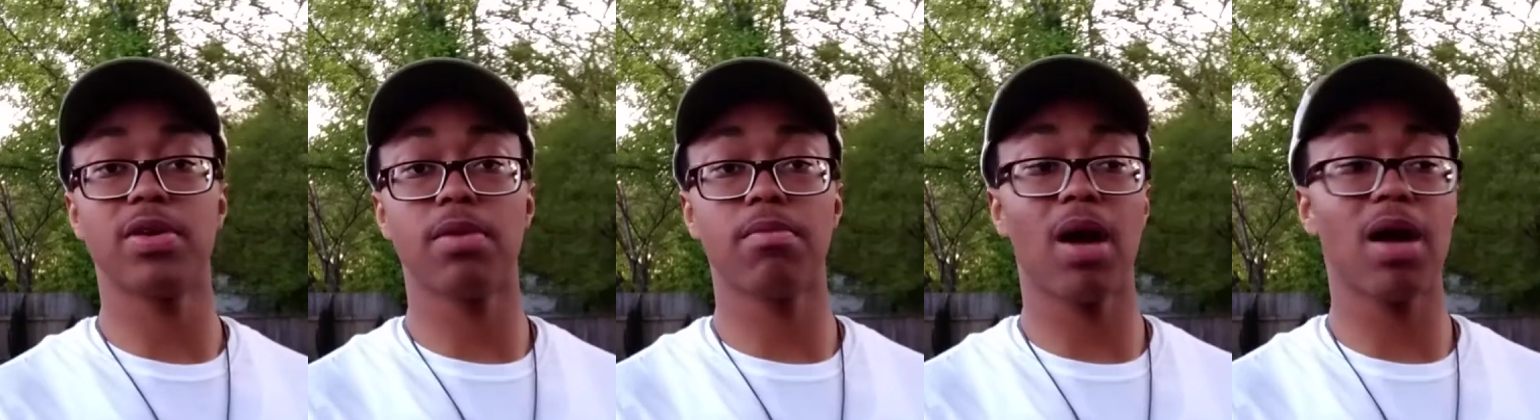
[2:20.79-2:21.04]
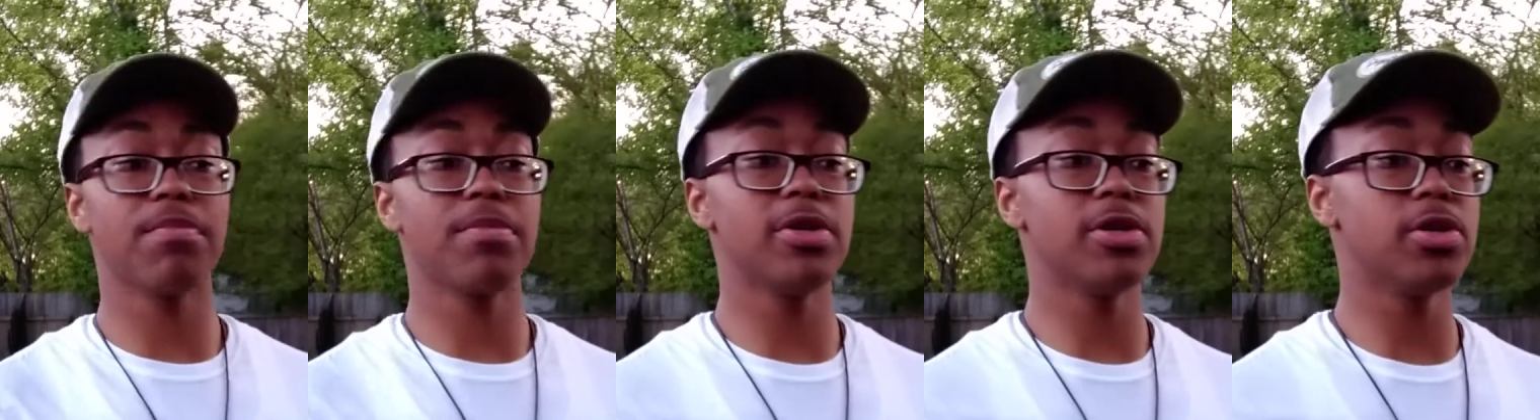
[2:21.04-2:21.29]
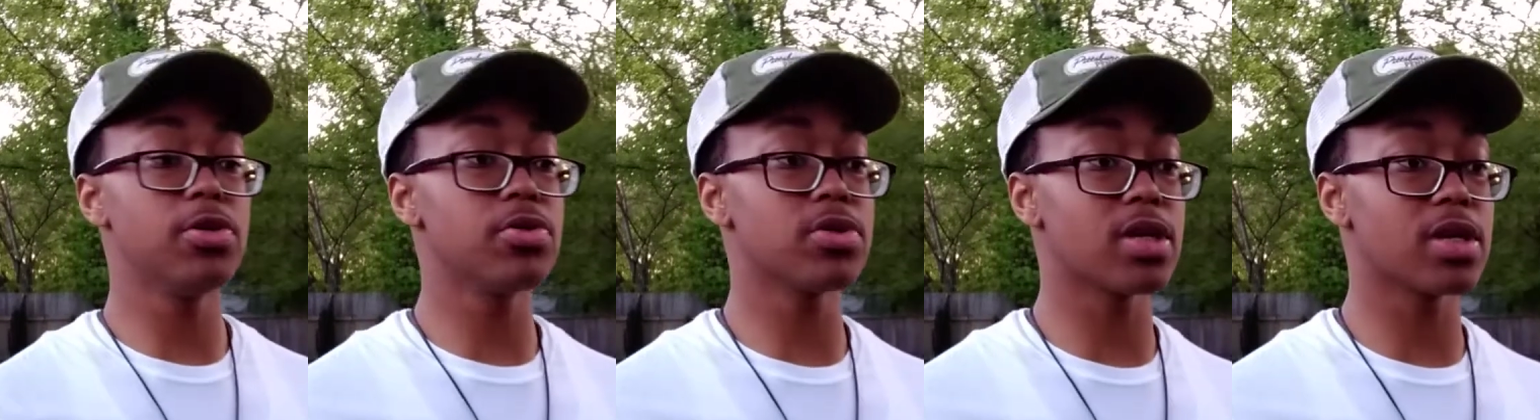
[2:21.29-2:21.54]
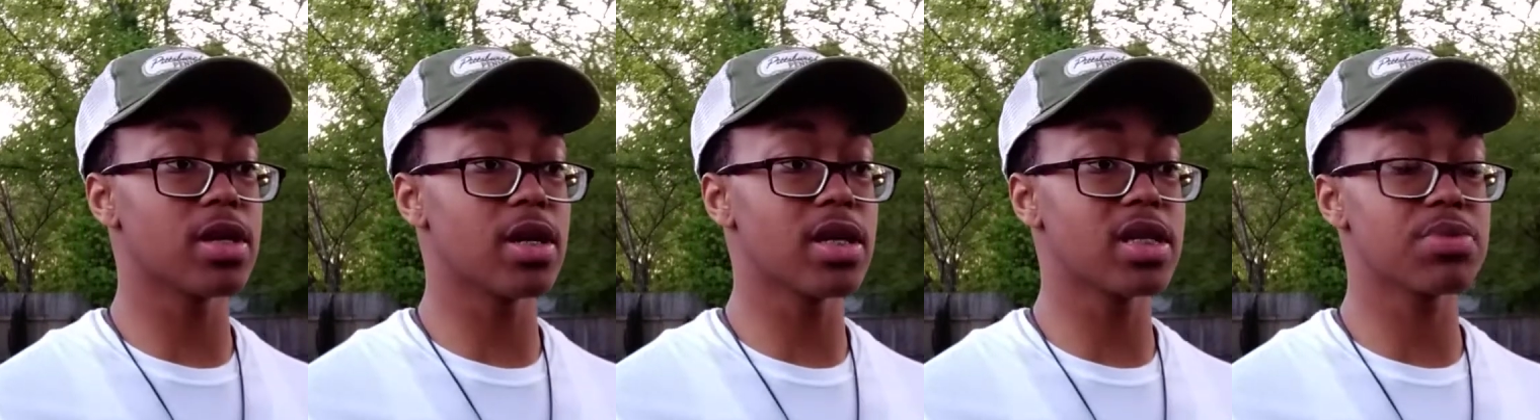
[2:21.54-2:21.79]
might be used
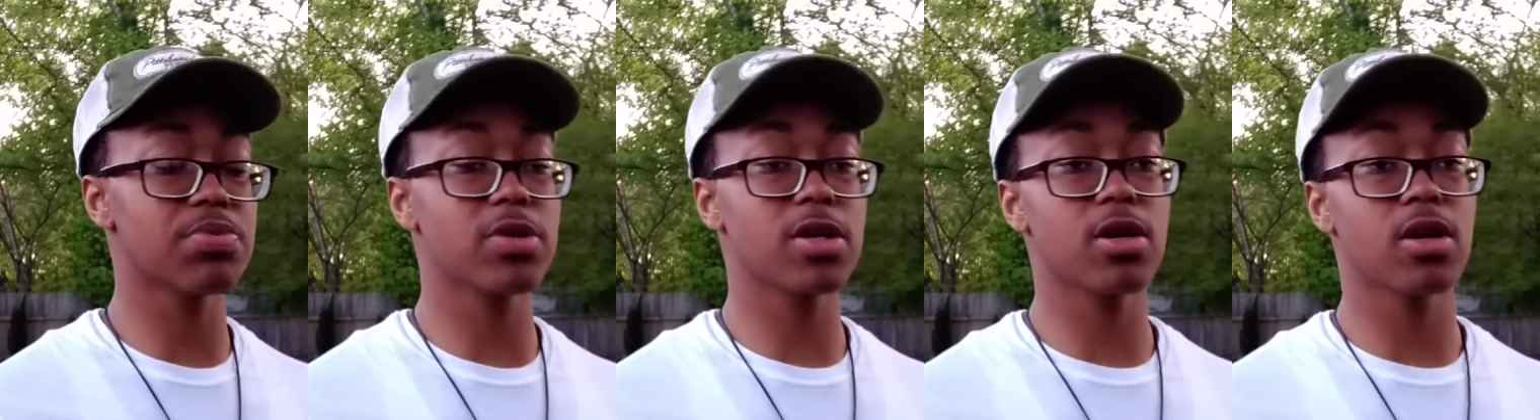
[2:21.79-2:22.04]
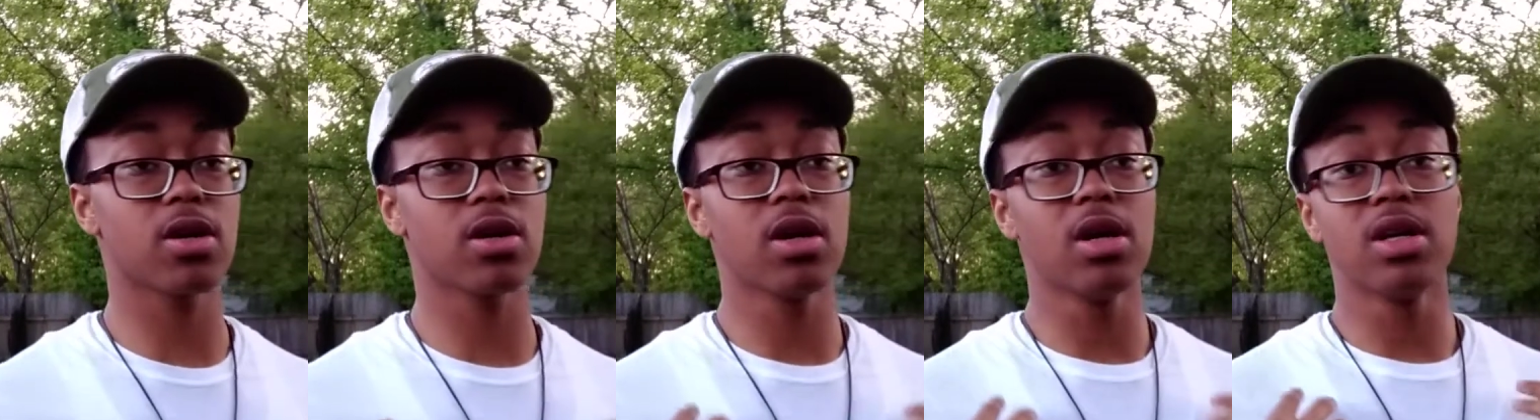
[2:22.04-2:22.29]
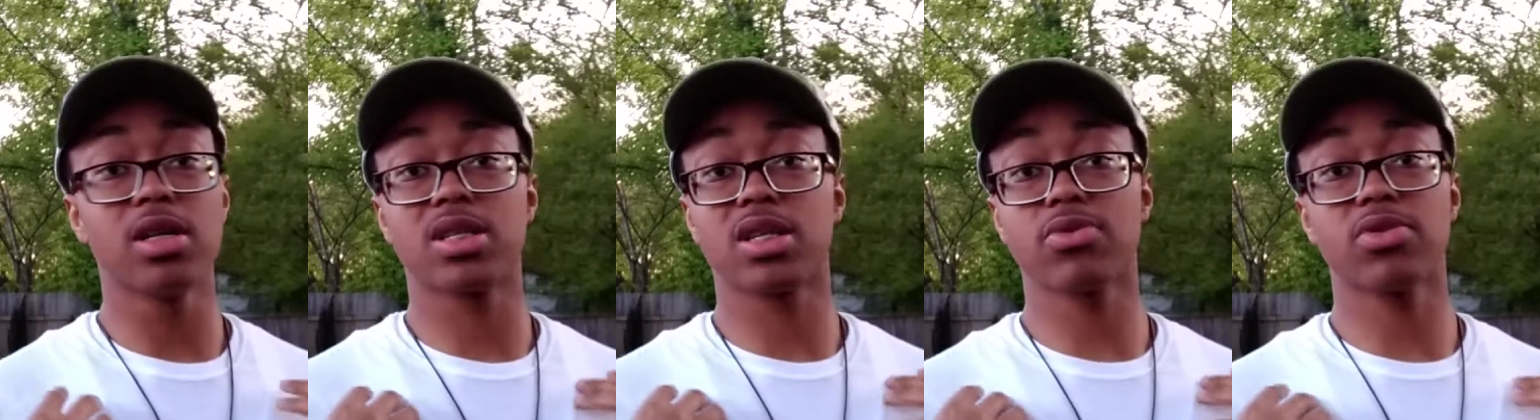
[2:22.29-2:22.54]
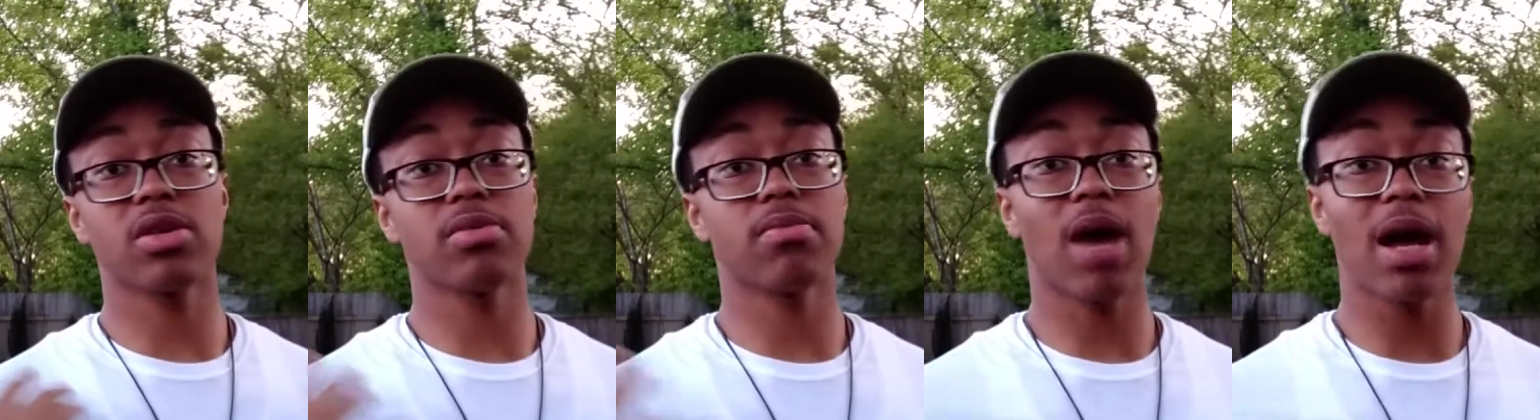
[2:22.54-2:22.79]
against me or
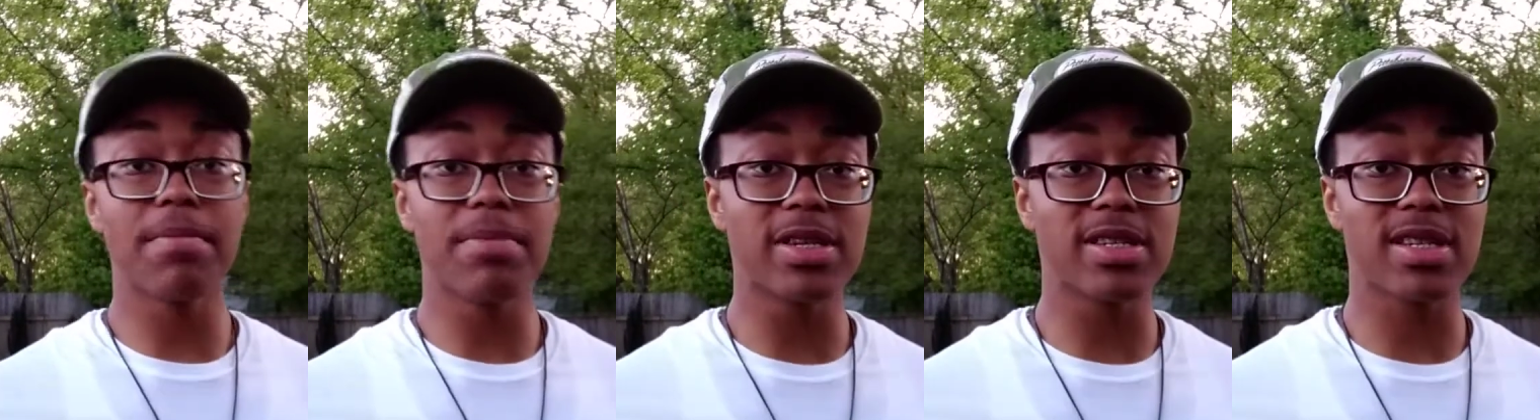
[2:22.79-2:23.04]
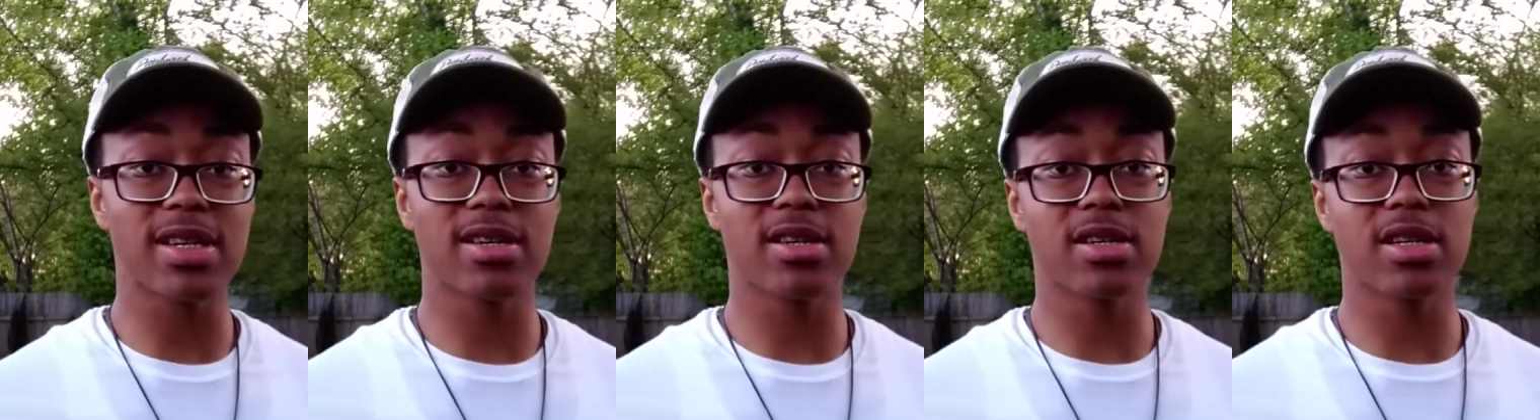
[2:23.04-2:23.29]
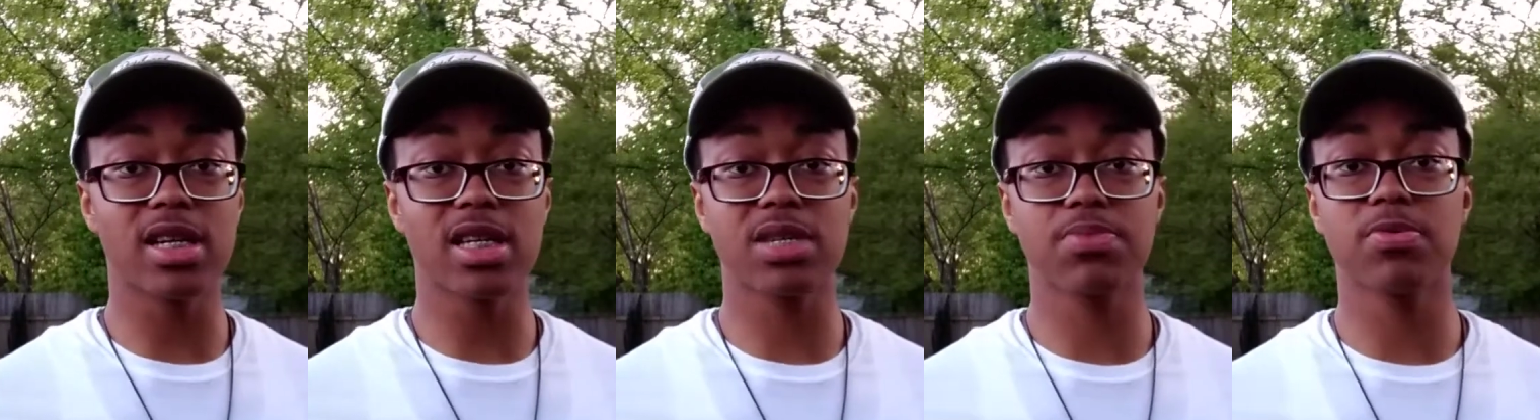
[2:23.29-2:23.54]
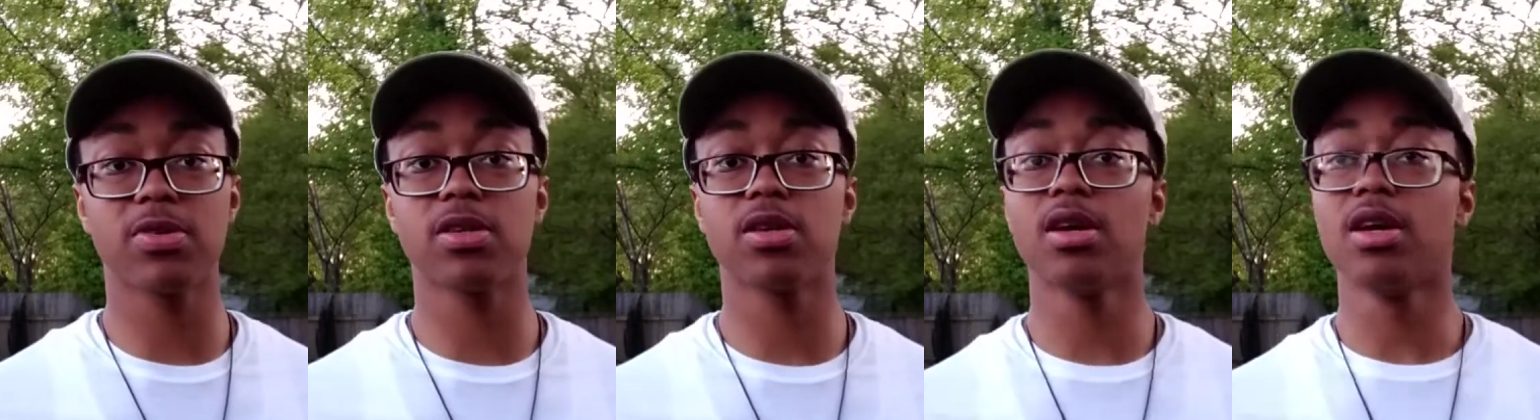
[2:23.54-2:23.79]
something might be said against
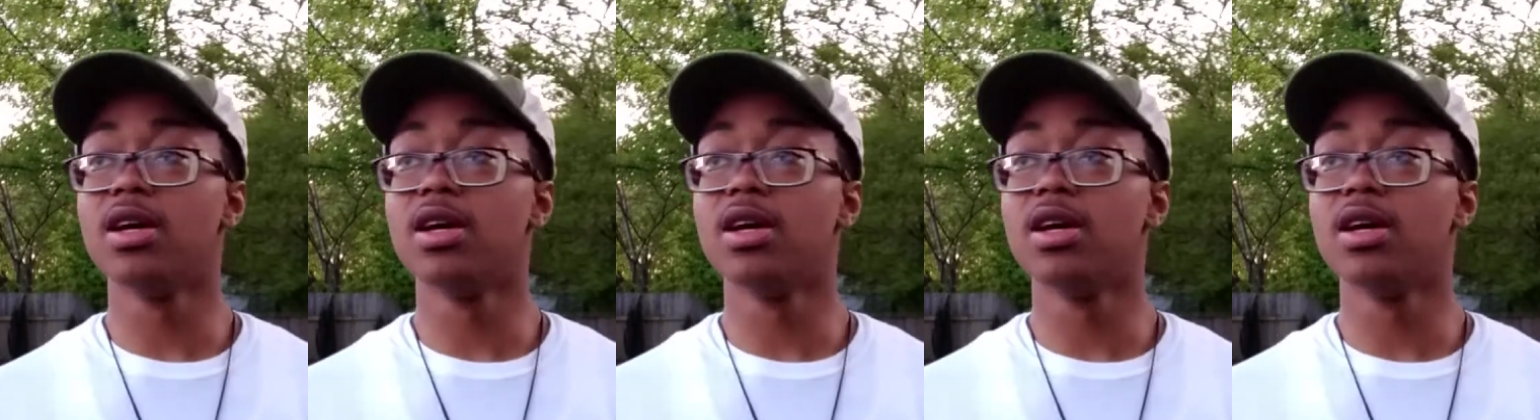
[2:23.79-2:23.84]
me.